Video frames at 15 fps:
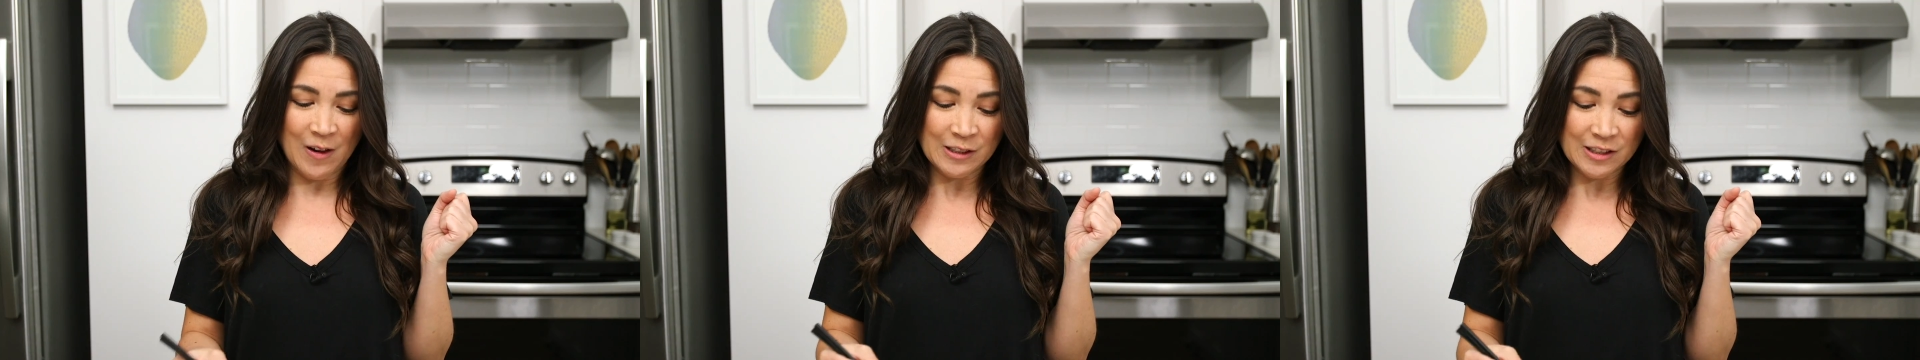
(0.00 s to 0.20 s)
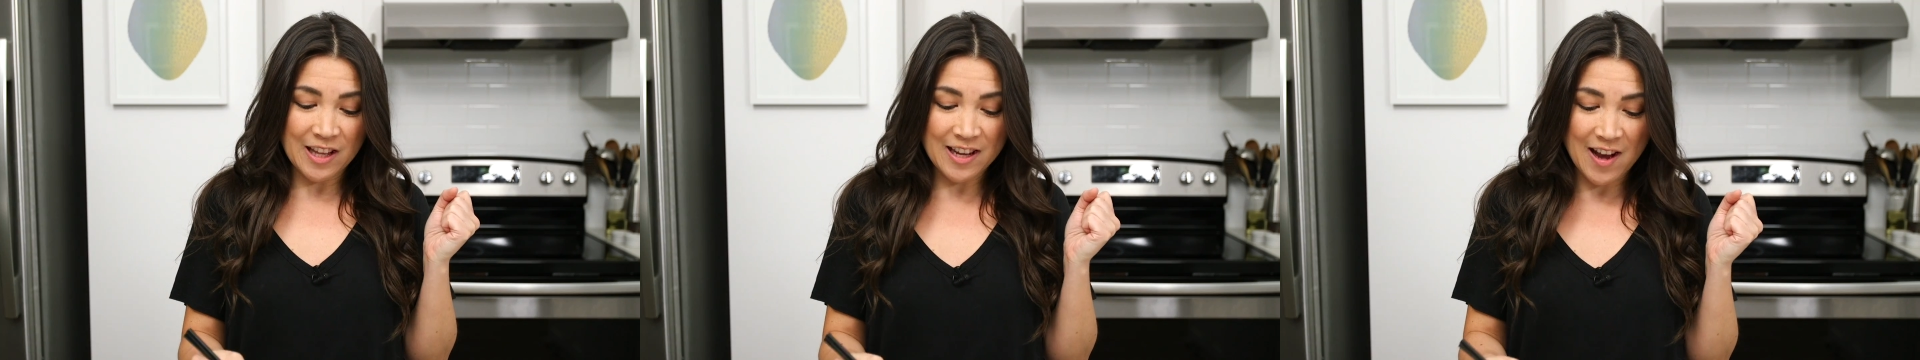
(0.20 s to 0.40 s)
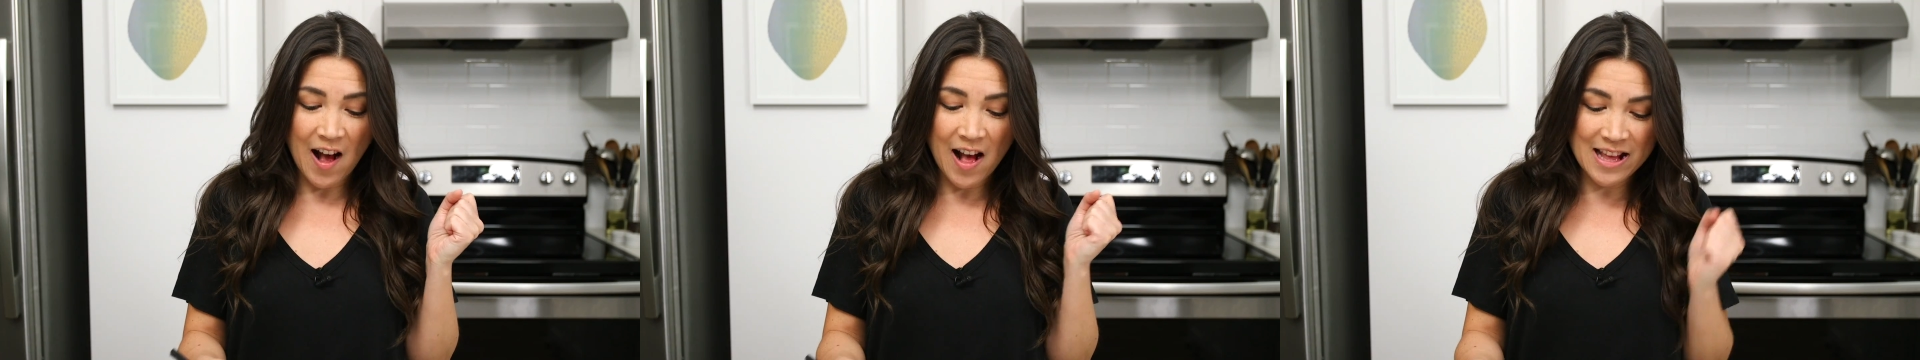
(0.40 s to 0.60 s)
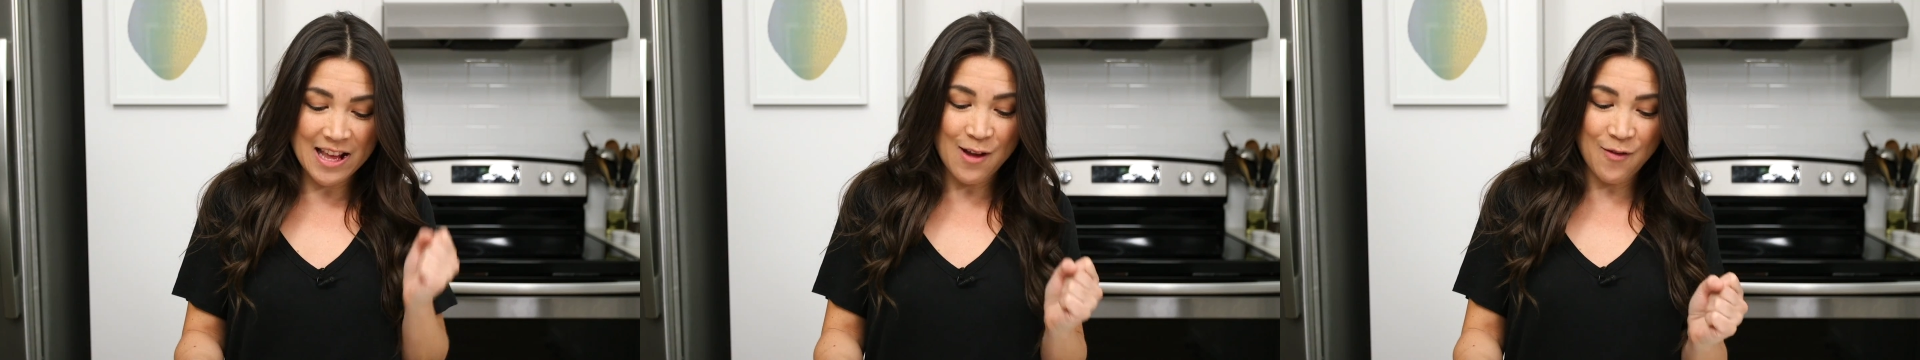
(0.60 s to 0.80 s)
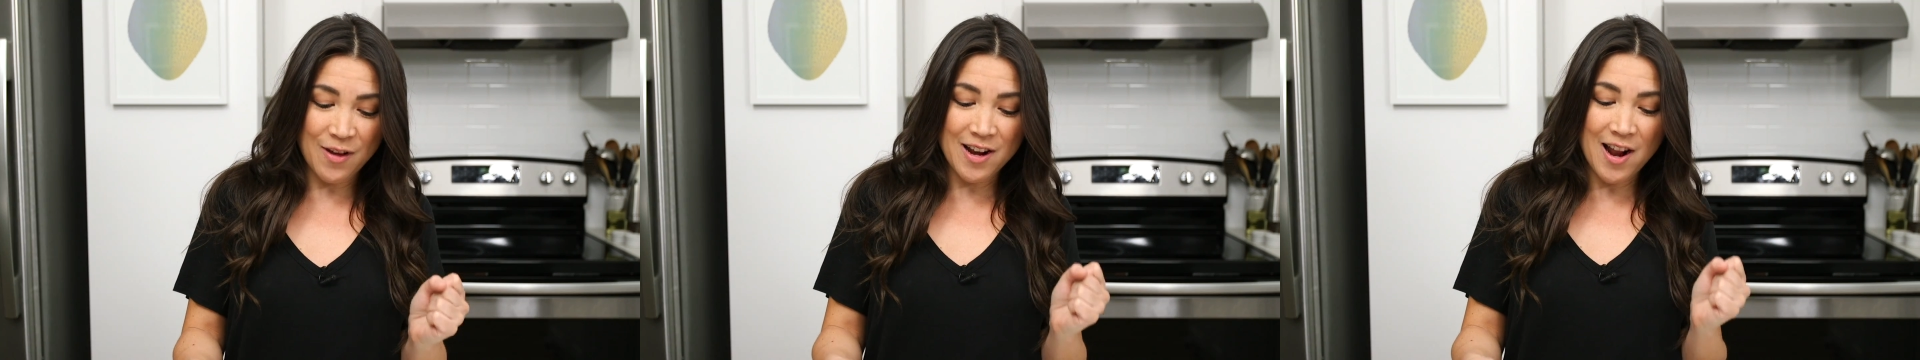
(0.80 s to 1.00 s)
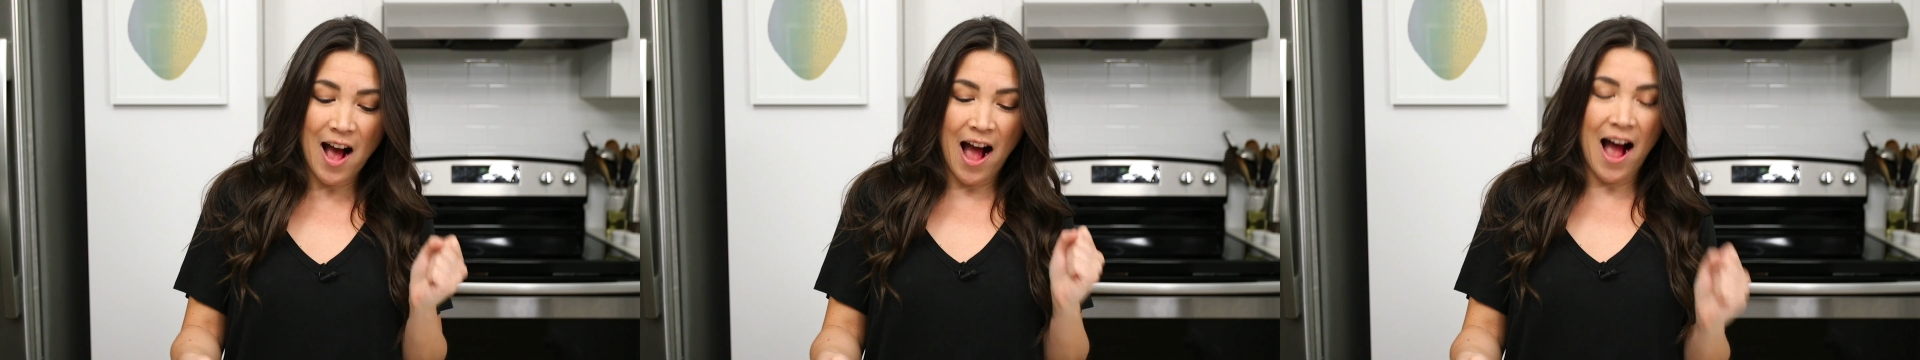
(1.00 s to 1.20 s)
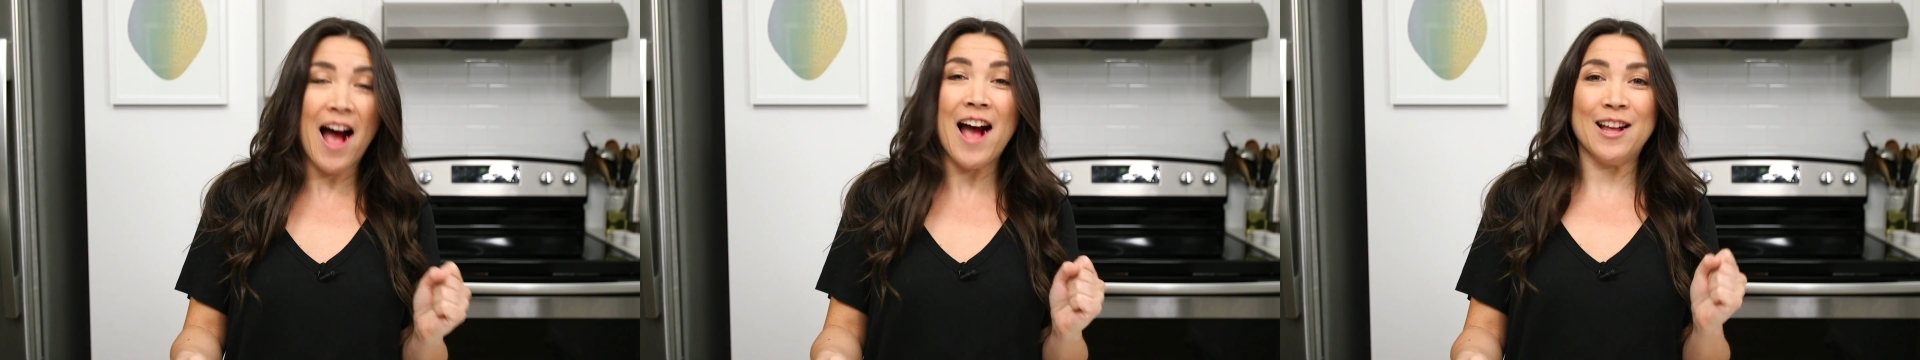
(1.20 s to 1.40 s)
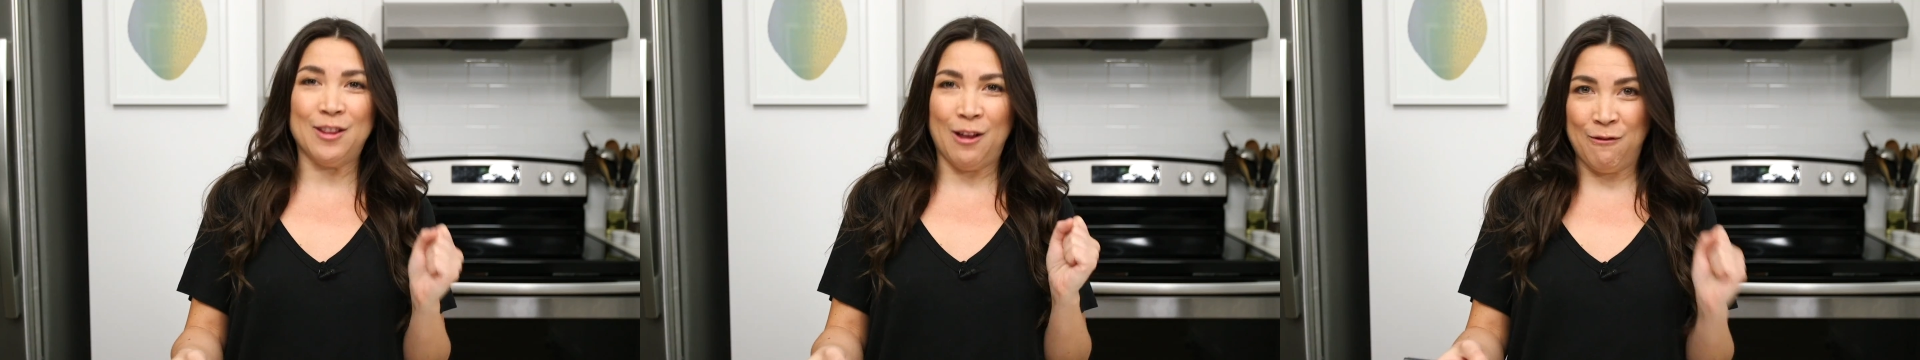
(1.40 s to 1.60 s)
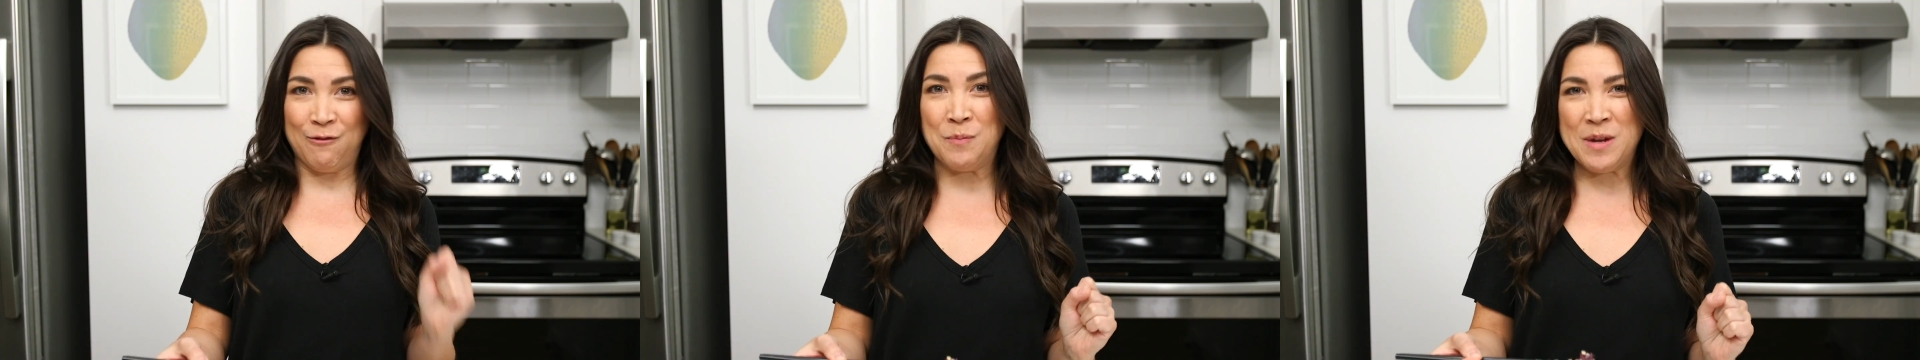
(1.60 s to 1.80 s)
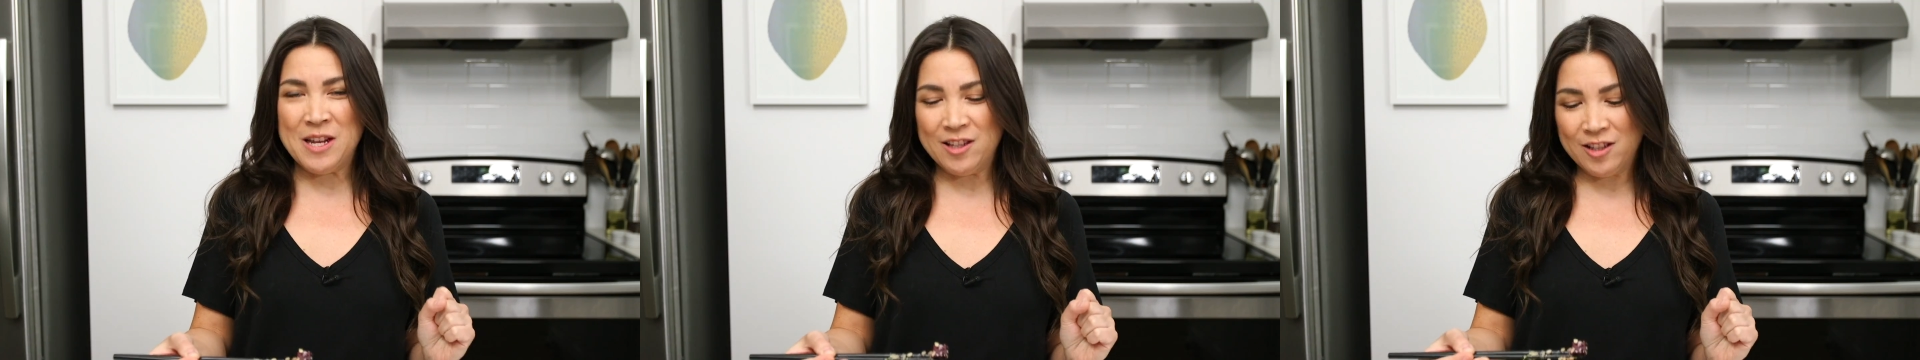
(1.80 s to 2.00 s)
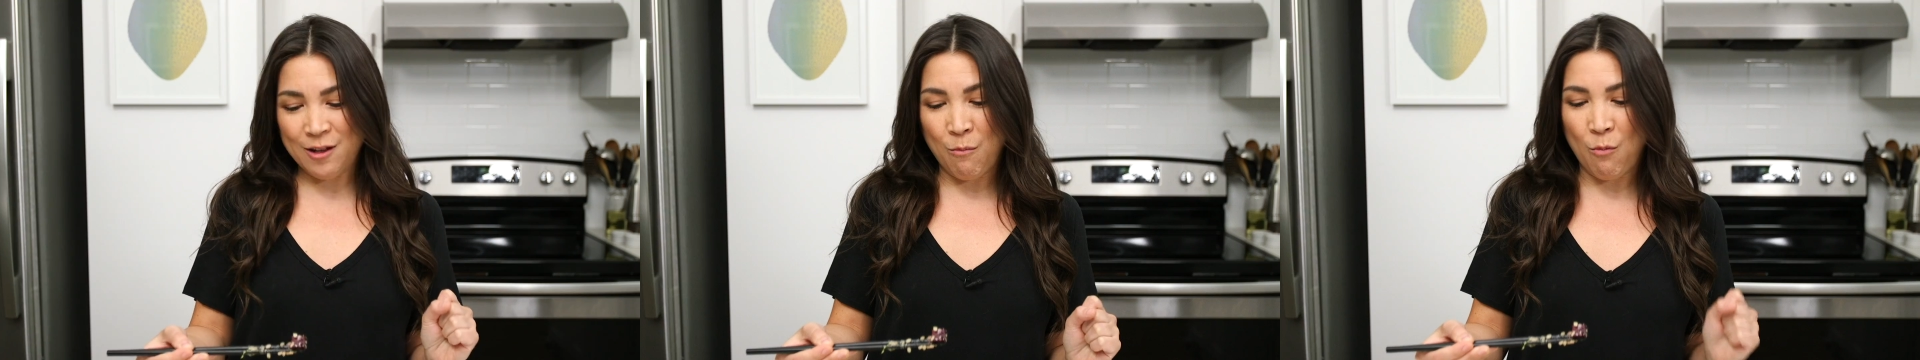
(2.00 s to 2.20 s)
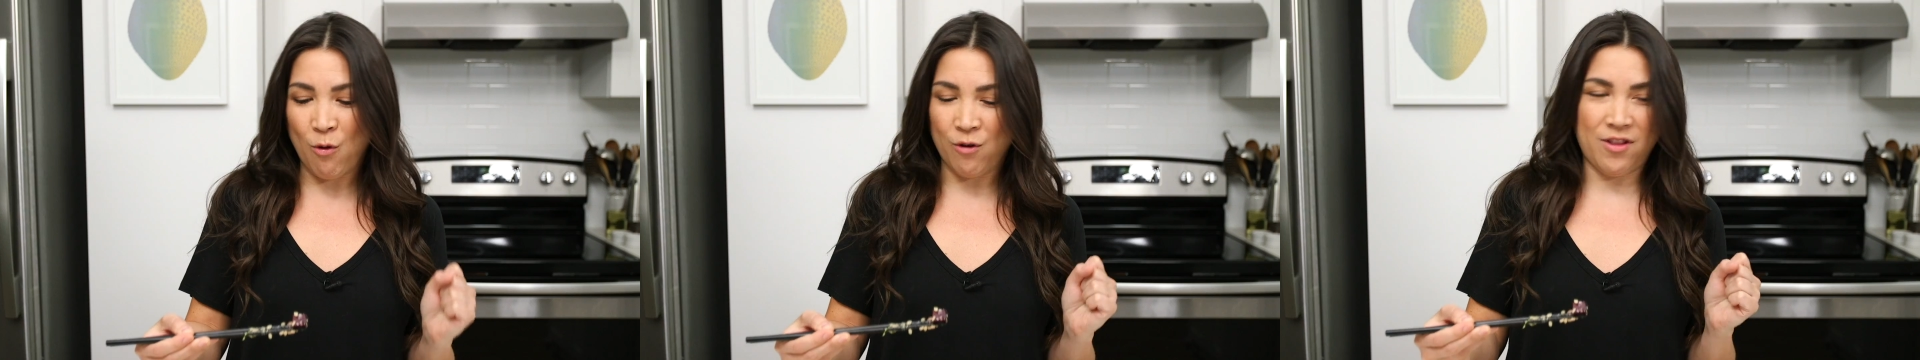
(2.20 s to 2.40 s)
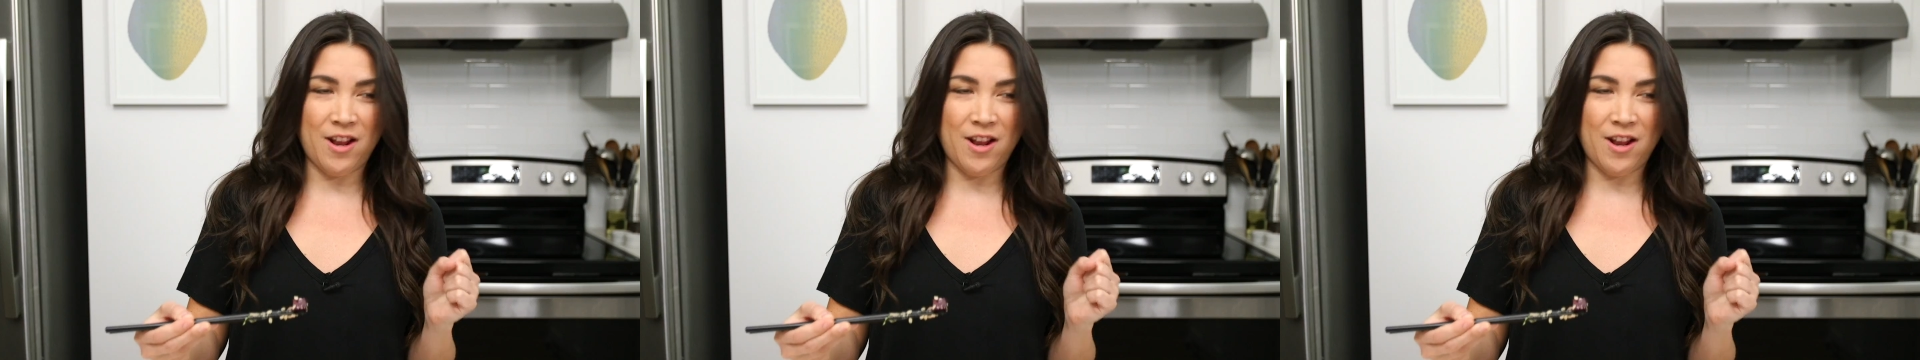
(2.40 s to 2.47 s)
Like, even I love beets more